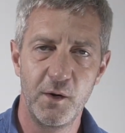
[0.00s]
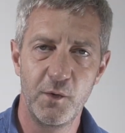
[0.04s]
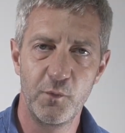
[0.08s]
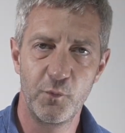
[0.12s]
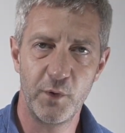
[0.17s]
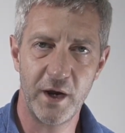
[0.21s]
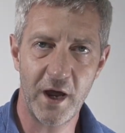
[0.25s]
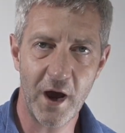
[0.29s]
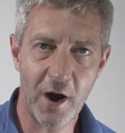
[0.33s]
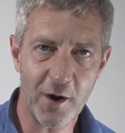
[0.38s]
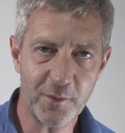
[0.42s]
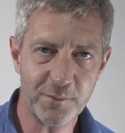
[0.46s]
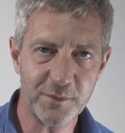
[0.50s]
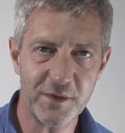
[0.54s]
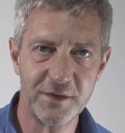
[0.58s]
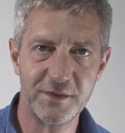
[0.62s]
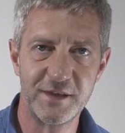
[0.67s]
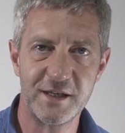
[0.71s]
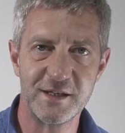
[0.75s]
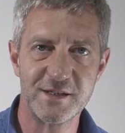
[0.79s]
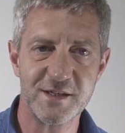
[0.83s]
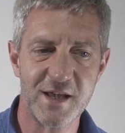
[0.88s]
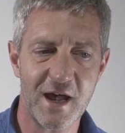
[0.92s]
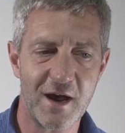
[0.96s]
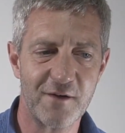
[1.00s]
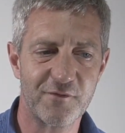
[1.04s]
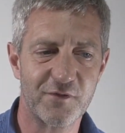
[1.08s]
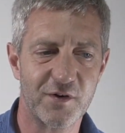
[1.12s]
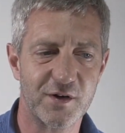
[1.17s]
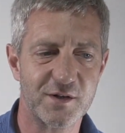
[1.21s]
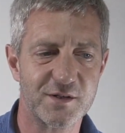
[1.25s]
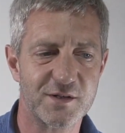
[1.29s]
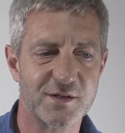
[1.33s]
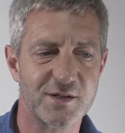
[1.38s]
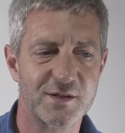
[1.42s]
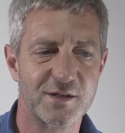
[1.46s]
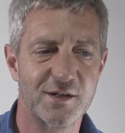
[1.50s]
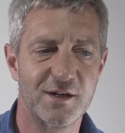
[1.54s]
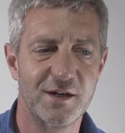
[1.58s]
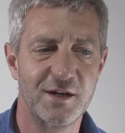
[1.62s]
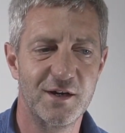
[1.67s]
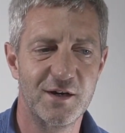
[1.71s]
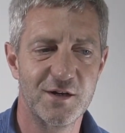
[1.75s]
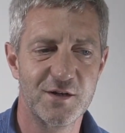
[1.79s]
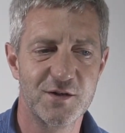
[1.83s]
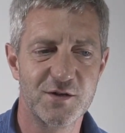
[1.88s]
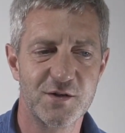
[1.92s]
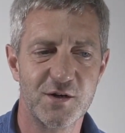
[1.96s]
We hope that these efforts
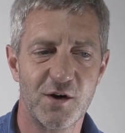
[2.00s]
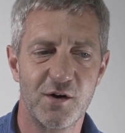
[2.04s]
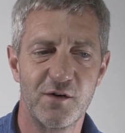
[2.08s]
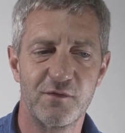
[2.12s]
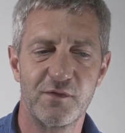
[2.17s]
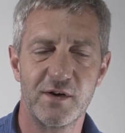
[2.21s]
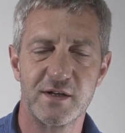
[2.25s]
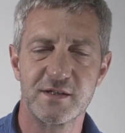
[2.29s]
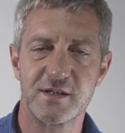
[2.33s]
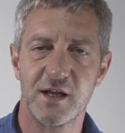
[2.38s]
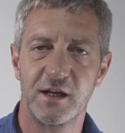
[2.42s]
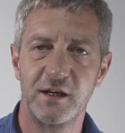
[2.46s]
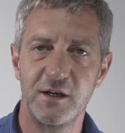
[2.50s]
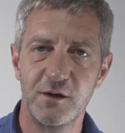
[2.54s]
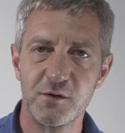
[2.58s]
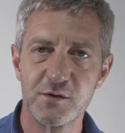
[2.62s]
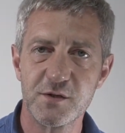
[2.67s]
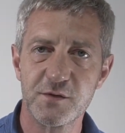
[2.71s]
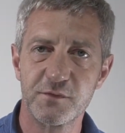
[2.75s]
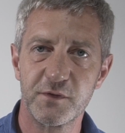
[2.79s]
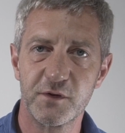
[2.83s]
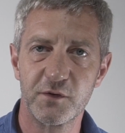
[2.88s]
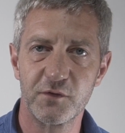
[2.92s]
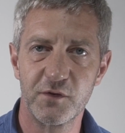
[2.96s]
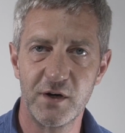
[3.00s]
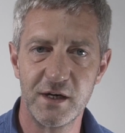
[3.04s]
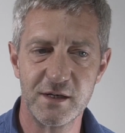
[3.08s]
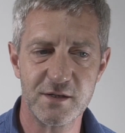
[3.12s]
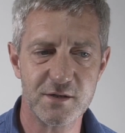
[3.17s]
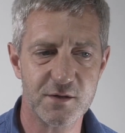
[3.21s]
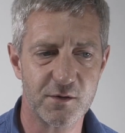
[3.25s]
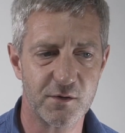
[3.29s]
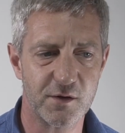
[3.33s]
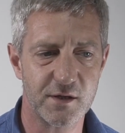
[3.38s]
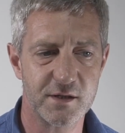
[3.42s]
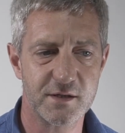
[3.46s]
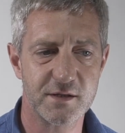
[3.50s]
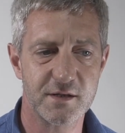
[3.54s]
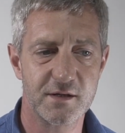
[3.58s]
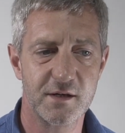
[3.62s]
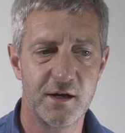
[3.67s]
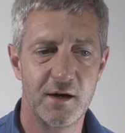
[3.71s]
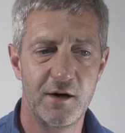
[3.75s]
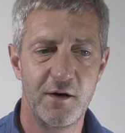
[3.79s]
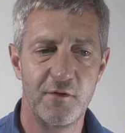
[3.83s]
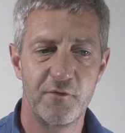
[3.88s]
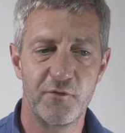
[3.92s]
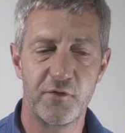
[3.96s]
serve as a useful resource
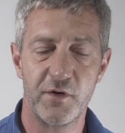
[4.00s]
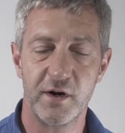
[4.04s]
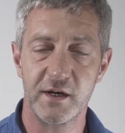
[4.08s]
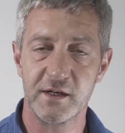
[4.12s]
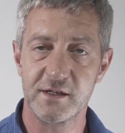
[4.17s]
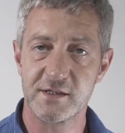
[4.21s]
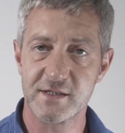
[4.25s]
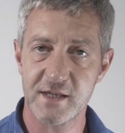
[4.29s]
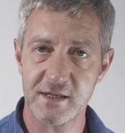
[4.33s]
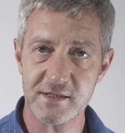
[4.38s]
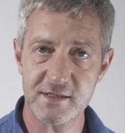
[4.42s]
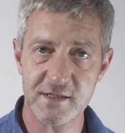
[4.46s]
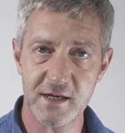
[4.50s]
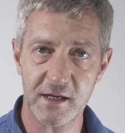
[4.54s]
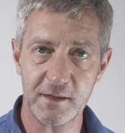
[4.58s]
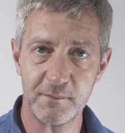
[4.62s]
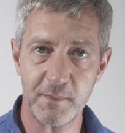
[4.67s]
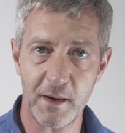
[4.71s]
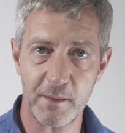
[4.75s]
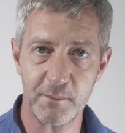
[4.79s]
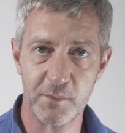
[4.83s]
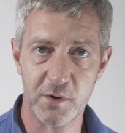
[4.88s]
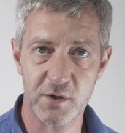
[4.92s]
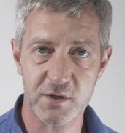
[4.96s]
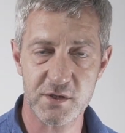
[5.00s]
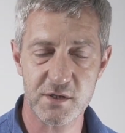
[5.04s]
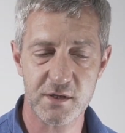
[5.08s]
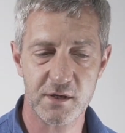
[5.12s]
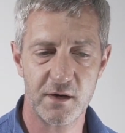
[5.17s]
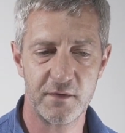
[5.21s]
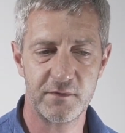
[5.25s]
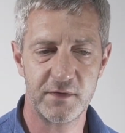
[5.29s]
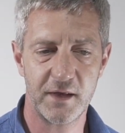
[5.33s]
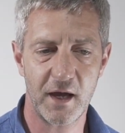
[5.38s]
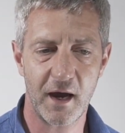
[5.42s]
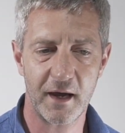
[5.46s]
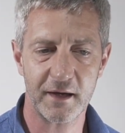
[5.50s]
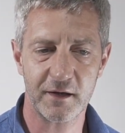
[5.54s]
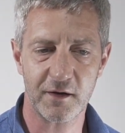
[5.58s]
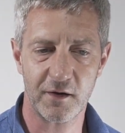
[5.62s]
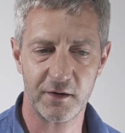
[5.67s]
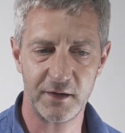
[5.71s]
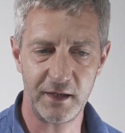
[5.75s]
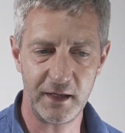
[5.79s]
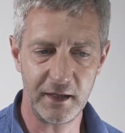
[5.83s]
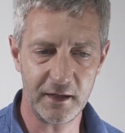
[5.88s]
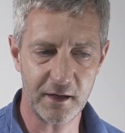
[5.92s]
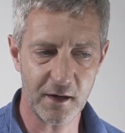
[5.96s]
for existing members of the
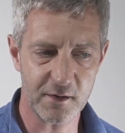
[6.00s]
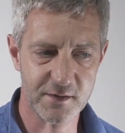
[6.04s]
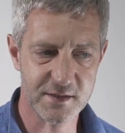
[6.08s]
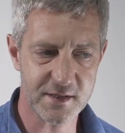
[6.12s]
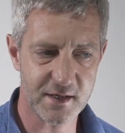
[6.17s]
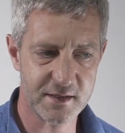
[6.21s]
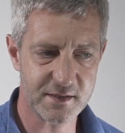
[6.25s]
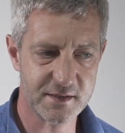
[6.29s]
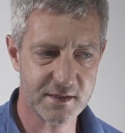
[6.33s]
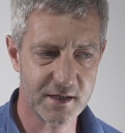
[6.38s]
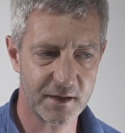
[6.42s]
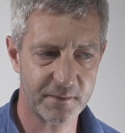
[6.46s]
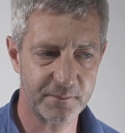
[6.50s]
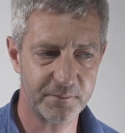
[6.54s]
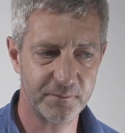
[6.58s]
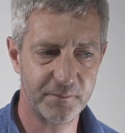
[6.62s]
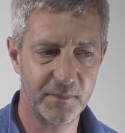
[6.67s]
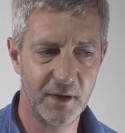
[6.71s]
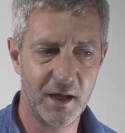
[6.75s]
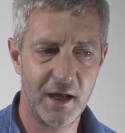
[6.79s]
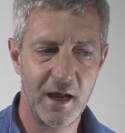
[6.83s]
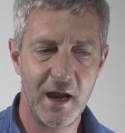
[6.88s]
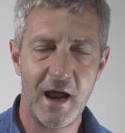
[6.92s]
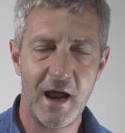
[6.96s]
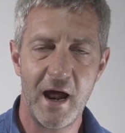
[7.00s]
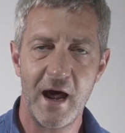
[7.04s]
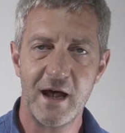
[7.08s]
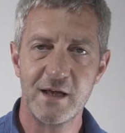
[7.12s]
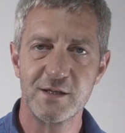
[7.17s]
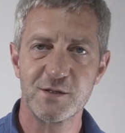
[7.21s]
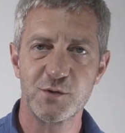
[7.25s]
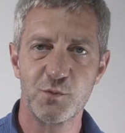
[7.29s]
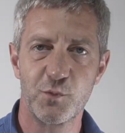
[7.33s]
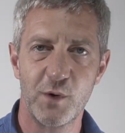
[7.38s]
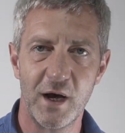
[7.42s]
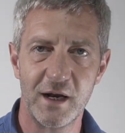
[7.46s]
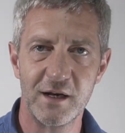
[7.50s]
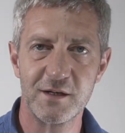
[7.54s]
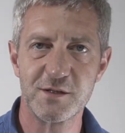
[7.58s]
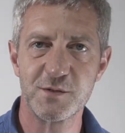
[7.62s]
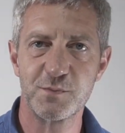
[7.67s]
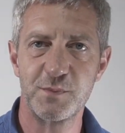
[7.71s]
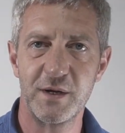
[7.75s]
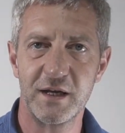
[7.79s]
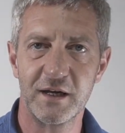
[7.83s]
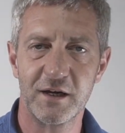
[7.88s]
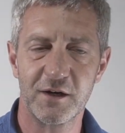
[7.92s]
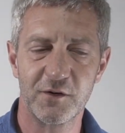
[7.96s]
ICON ecosystem, as well as
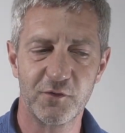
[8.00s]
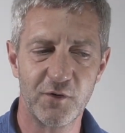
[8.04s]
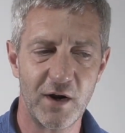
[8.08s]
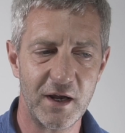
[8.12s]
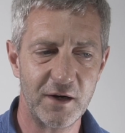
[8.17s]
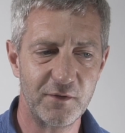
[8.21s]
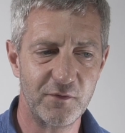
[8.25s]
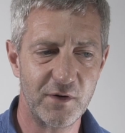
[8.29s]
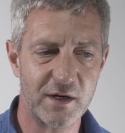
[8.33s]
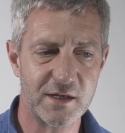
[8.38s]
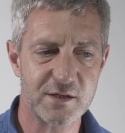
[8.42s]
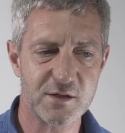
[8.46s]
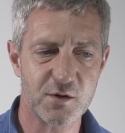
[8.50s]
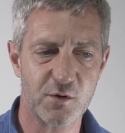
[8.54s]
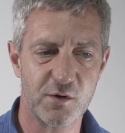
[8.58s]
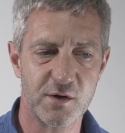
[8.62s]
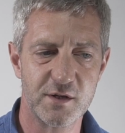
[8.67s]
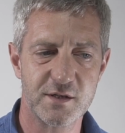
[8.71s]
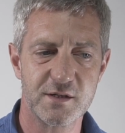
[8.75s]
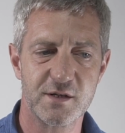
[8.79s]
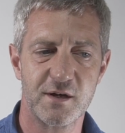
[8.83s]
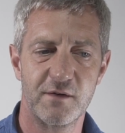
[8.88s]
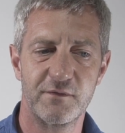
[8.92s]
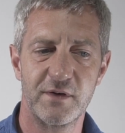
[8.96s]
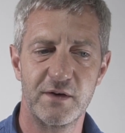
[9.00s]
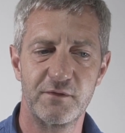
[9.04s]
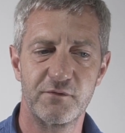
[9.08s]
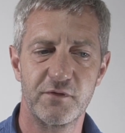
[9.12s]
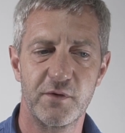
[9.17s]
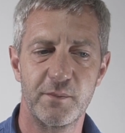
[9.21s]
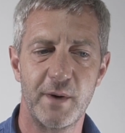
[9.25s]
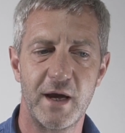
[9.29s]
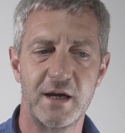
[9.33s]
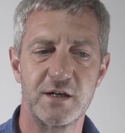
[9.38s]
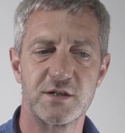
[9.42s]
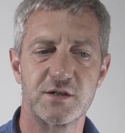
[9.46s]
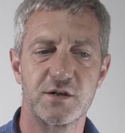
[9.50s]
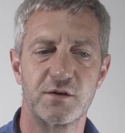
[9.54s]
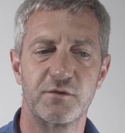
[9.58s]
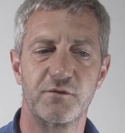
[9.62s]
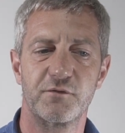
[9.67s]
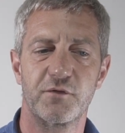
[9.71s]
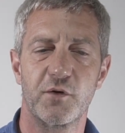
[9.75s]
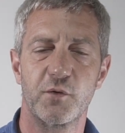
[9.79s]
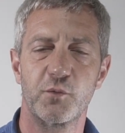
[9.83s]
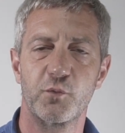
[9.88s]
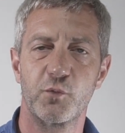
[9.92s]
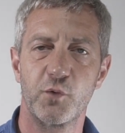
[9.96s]
being a great resource of information
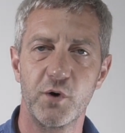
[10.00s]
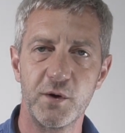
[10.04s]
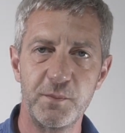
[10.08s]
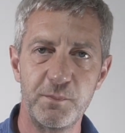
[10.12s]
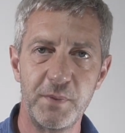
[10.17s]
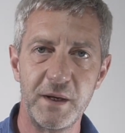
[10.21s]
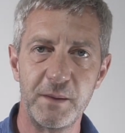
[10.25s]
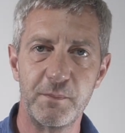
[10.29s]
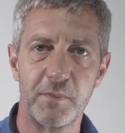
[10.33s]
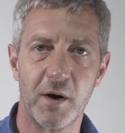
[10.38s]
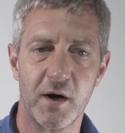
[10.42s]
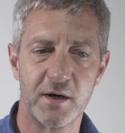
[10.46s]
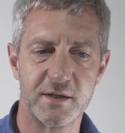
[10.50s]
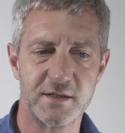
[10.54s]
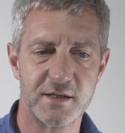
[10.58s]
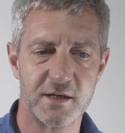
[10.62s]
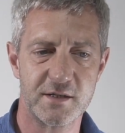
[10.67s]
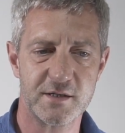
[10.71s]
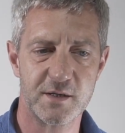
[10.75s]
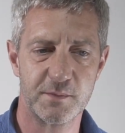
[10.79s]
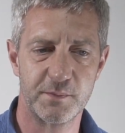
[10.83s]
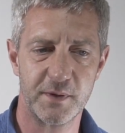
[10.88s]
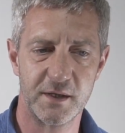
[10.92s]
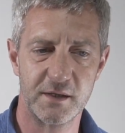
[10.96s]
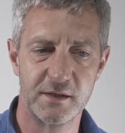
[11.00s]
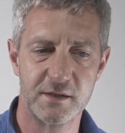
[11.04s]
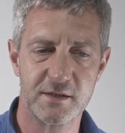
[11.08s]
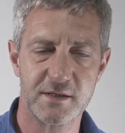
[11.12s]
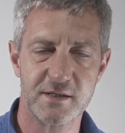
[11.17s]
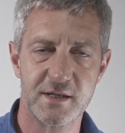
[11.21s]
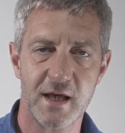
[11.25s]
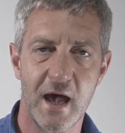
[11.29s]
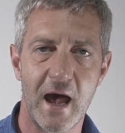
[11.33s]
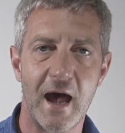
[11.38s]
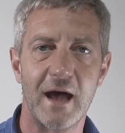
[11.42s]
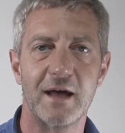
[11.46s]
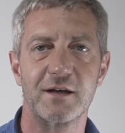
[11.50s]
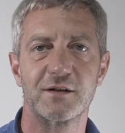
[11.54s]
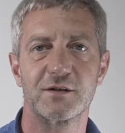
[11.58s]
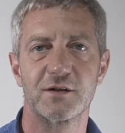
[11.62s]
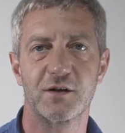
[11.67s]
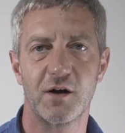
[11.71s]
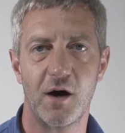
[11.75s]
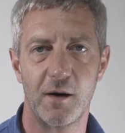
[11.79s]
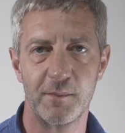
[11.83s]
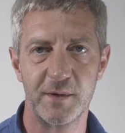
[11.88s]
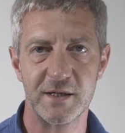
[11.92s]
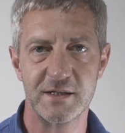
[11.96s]
for would-be participants and
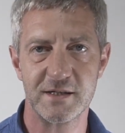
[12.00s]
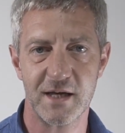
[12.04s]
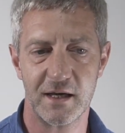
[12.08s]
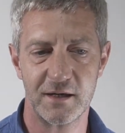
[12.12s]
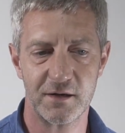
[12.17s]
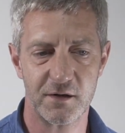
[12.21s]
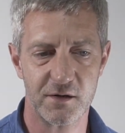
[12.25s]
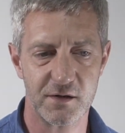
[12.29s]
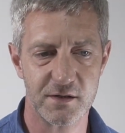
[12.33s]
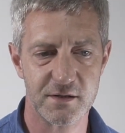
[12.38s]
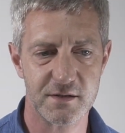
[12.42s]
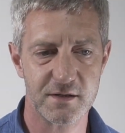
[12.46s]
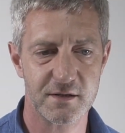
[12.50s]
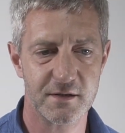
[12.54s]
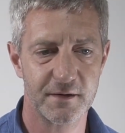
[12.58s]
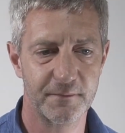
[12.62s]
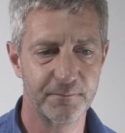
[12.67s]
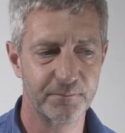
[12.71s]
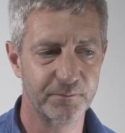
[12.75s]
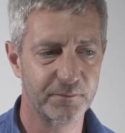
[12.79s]
commentators,